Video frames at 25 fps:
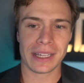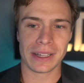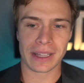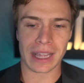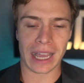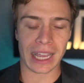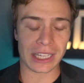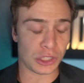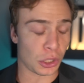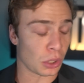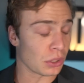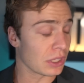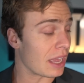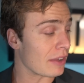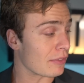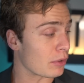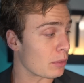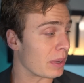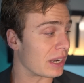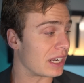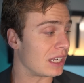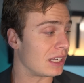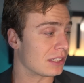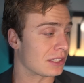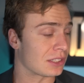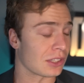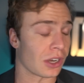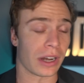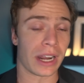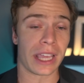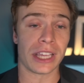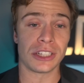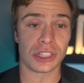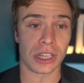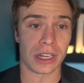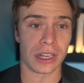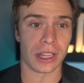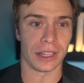I told everybody to start
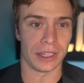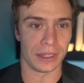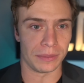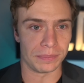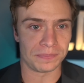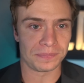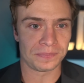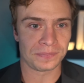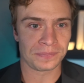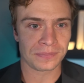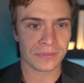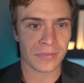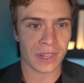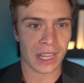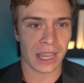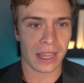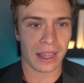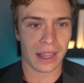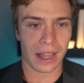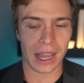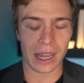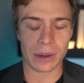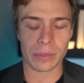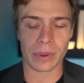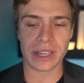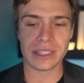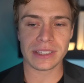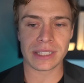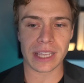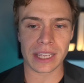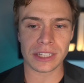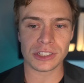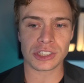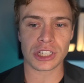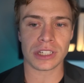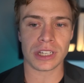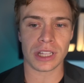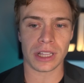A J Dillon. I ranked
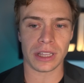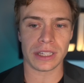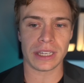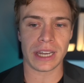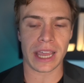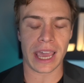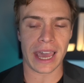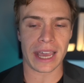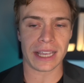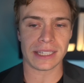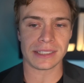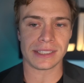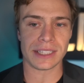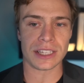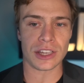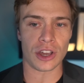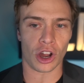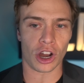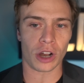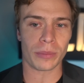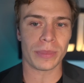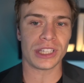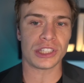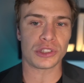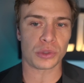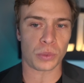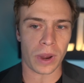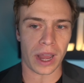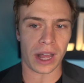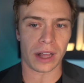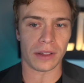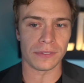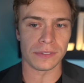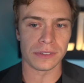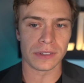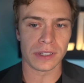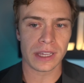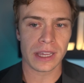A J Dillon as the R B
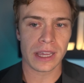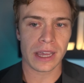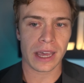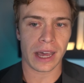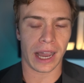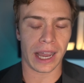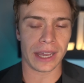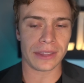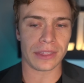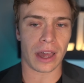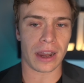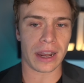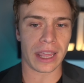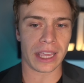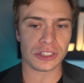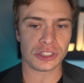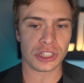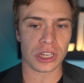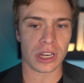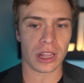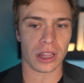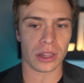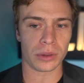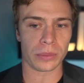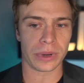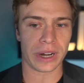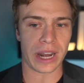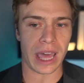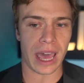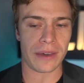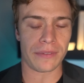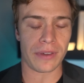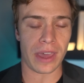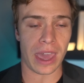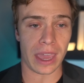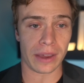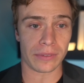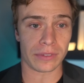twelve. I thought A J Dillon would
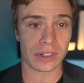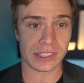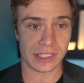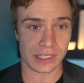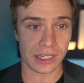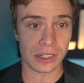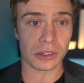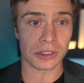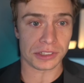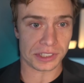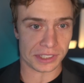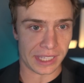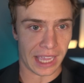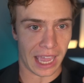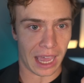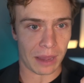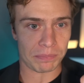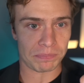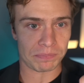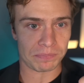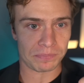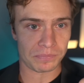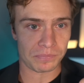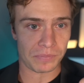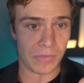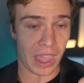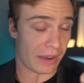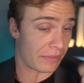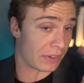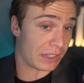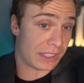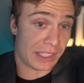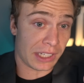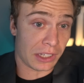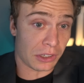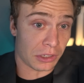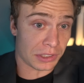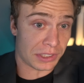have every single snap, every
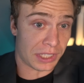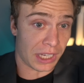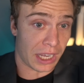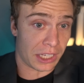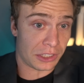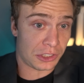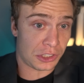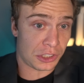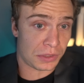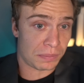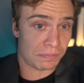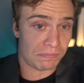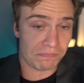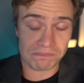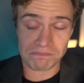single touch,